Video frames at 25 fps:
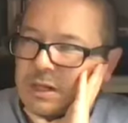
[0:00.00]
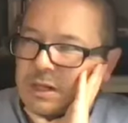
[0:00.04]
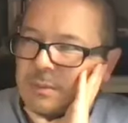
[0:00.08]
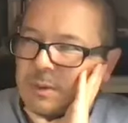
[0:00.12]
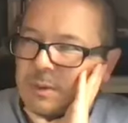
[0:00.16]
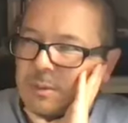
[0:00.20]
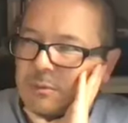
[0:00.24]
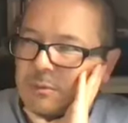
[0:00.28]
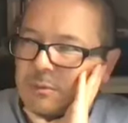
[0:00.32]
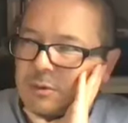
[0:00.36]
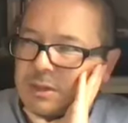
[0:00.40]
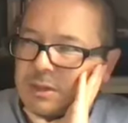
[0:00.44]

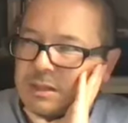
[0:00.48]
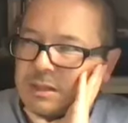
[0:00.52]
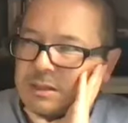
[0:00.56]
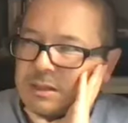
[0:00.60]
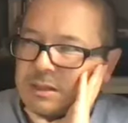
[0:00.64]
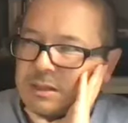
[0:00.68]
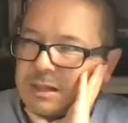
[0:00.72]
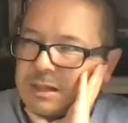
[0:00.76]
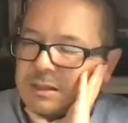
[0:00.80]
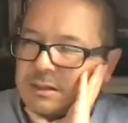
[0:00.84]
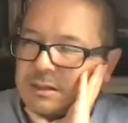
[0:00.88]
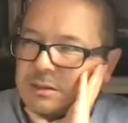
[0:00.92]
I'm looking
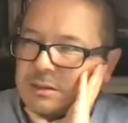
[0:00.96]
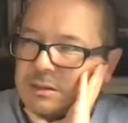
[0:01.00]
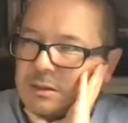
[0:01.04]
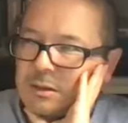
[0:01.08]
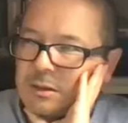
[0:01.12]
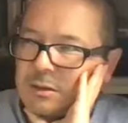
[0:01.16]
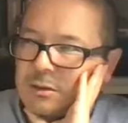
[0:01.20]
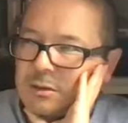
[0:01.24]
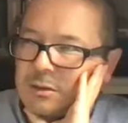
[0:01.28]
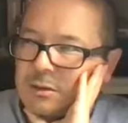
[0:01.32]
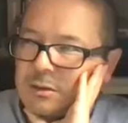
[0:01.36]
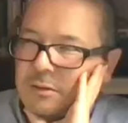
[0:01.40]
lately at
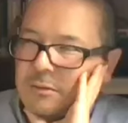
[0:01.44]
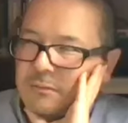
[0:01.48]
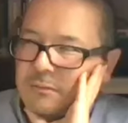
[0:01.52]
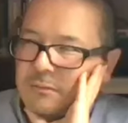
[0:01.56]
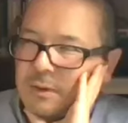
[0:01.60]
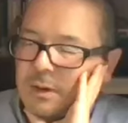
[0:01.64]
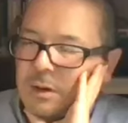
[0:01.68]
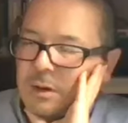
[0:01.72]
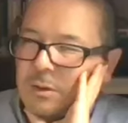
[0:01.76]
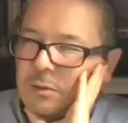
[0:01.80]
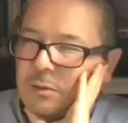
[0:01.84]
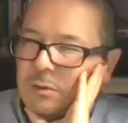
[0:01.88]
a lot of
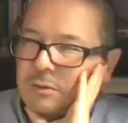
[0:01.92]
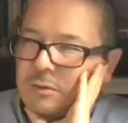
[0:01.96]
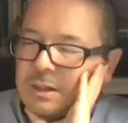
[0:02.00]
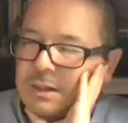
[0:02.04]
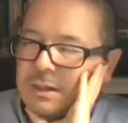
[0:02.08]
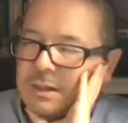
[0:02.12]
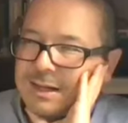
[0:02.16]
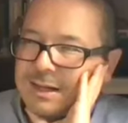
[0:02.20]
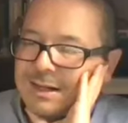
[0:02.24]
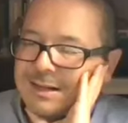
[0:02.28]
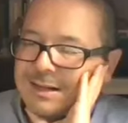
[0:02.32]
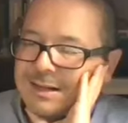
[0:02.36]

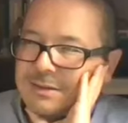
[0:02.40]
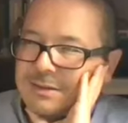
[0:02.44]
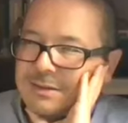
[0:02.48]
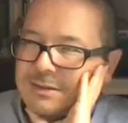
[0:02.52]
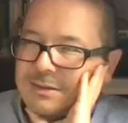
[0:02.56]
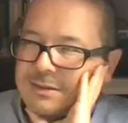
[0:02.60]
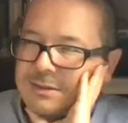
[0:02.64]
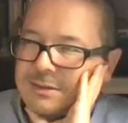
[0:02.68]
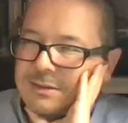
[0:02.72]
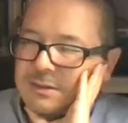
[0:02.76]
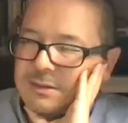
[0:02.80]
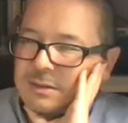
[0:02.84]
older
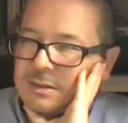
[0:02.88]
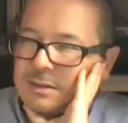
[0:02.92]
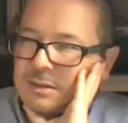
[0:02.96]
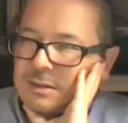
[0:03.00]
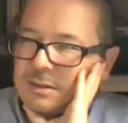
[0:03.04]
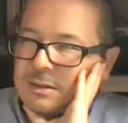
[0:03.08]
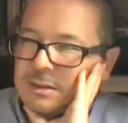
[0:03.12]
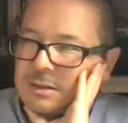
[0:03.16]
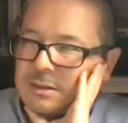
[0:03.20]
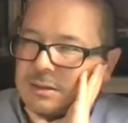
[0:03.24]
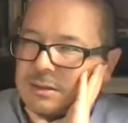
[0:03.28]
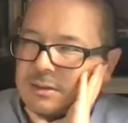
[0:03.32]
artists
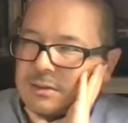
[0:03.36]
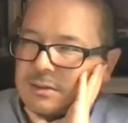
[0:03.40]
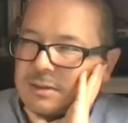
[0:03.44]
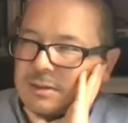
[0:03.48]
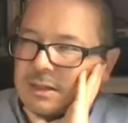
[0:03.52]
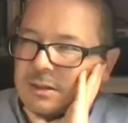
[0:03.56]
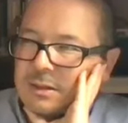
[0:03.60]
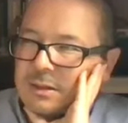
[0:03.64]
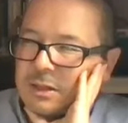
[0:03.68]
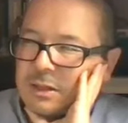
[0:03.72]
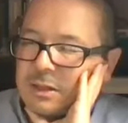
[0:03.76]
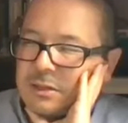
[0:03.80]

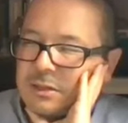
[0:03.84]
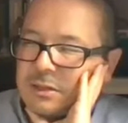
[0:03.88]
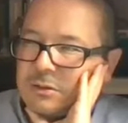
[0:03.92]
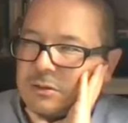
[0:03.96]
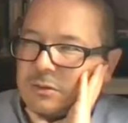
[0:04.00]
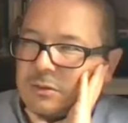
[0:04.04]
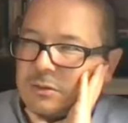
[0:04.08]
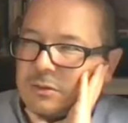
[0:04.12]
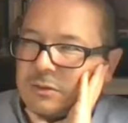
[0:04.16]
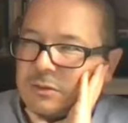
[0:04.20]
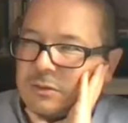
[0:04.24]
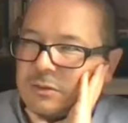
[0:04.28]
that
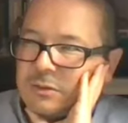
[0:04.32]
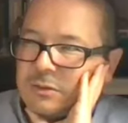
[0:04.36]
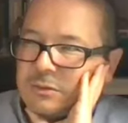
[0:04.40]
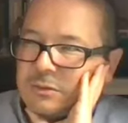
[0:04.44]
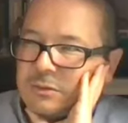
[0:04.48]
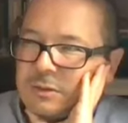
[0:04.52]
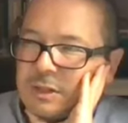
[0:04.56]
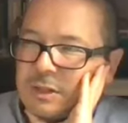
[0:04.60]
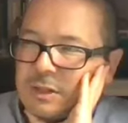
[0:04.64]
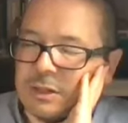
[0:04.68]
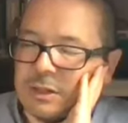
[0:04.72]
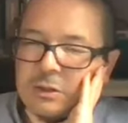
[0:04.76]
whose
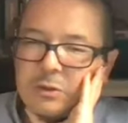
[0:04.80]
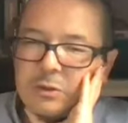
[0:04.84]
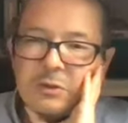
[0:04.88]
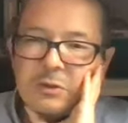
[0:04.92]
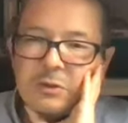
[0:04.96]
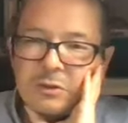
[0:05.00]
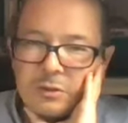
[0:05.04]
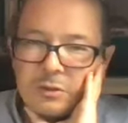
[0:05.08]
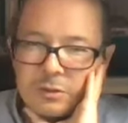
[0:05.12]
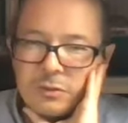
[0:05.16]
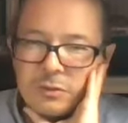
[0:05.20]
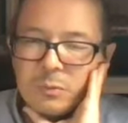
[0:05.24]

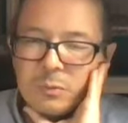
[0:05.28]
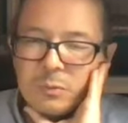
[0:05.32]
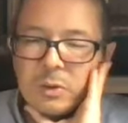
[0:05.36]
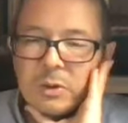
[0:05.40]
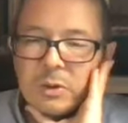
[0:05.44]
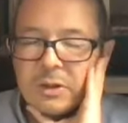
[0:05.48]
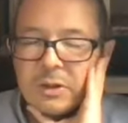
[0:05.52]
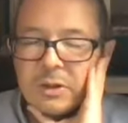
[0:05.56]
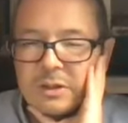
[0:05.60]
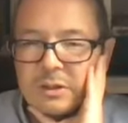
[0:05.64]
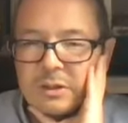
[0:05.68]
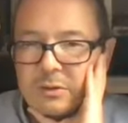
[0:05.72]

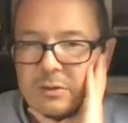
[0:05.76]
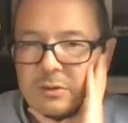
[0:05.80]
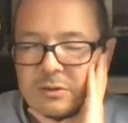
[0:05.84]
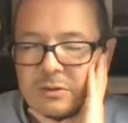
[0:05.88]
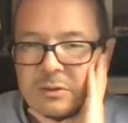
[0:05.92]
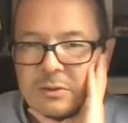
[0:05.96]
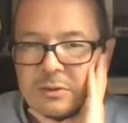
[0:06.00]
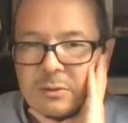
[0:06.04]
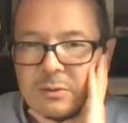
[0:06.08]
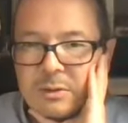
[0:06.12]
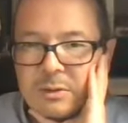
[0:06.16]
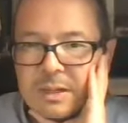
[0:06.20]
work I
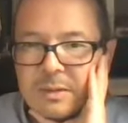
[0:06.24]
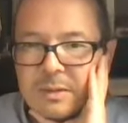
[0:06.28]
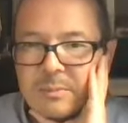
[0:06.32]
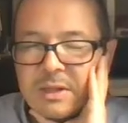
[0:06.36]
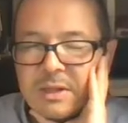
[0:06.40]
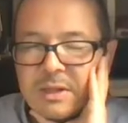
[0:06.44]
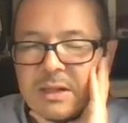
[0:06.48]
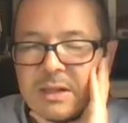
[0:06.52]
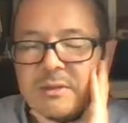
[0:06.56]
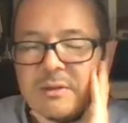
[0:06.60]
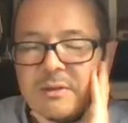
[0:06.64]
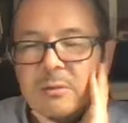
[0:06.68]
used to look at
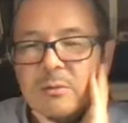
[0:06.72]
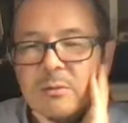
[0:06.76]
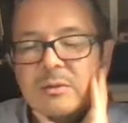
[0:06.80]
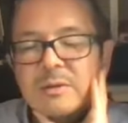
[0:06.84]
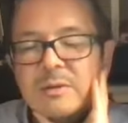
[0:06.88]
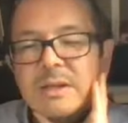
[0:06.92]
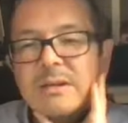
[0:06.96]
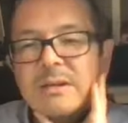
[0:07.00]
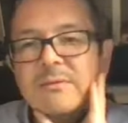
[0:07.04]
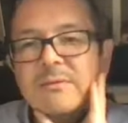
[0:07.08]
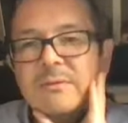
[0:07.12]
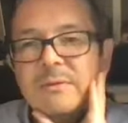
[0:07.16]
but haven't
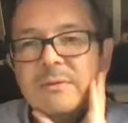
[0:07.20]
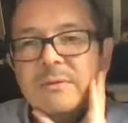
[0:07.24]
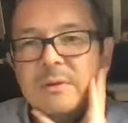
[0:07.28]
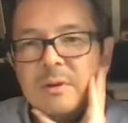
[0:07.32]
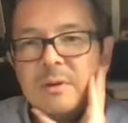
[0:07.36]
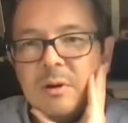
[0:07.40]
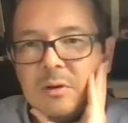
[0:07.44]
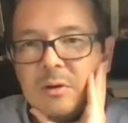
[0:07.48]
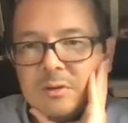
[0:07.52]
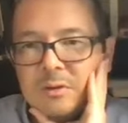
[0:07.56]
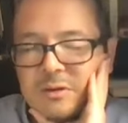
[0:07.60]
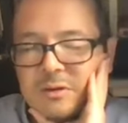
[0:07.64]
looked at for a
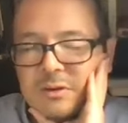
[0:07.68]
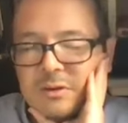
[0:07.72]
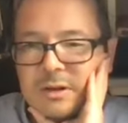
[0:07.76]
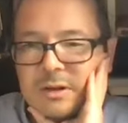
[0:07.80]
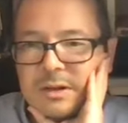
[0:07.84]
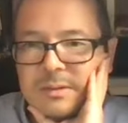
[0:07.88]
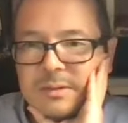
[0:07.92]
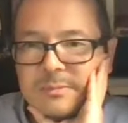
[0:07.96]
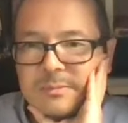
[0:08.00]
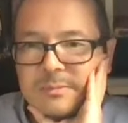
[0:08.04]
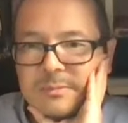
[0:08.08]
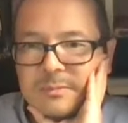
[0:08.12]
long
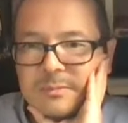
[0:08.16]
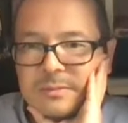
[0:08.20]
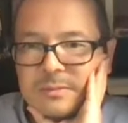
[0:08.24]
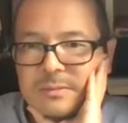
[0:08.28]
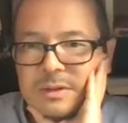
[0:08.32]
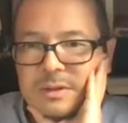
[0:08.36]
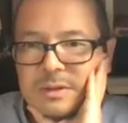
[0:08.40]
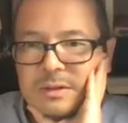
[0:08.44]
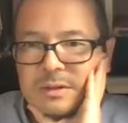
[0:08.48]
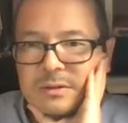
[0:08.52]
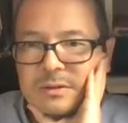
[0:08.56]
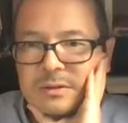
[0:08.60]
time.
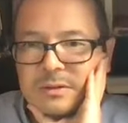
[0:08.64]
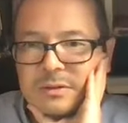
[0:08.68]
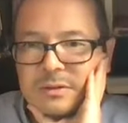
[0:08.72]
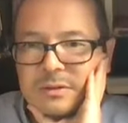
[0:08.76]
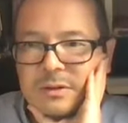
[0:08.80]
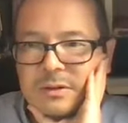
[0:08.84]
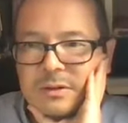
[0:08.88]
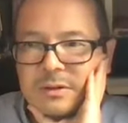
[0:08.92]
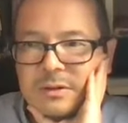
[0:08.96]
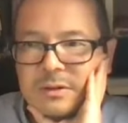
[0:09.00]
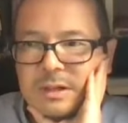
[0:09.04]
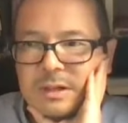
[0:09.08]

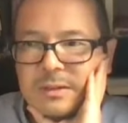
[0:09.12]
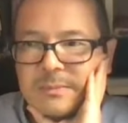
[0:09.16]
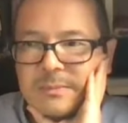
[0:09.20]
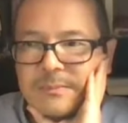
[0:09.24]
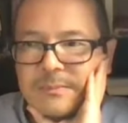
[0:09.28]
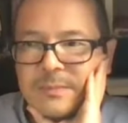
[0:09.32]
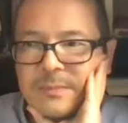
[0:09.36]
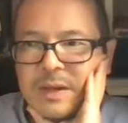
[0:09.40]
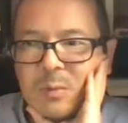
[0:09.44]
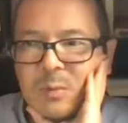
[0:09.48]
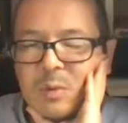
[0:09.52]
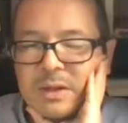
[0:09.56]
So
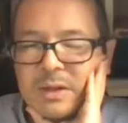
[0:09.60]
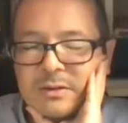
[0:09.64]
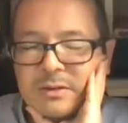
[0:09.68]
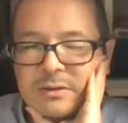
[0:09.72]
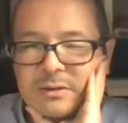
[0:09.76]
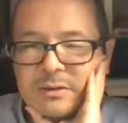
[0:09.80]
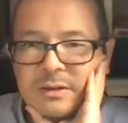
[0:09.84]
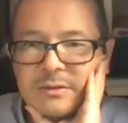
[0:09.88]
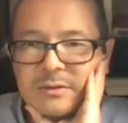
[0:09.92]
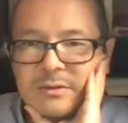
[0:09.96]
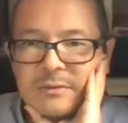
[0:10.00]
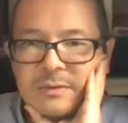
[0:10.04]
and ones
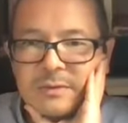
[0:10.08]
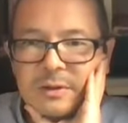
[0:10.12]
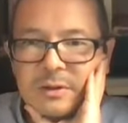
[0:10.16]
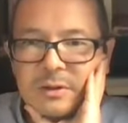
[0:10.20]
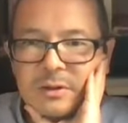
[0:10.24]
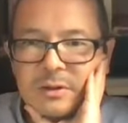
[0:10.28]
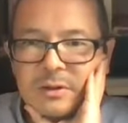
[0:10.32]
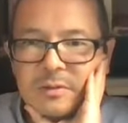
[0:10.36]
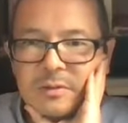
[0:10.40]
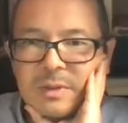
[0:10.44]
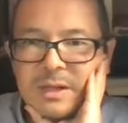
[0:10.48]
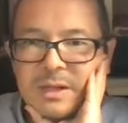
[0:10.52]
that I'd
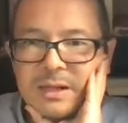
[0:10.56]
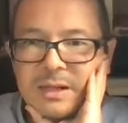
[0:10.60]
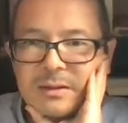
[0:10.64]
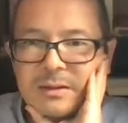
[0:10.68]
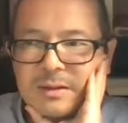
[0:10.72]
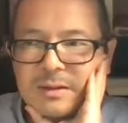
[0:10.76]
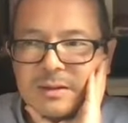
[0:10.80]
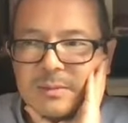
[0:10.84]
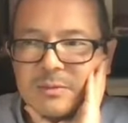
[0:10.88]
forgotten about.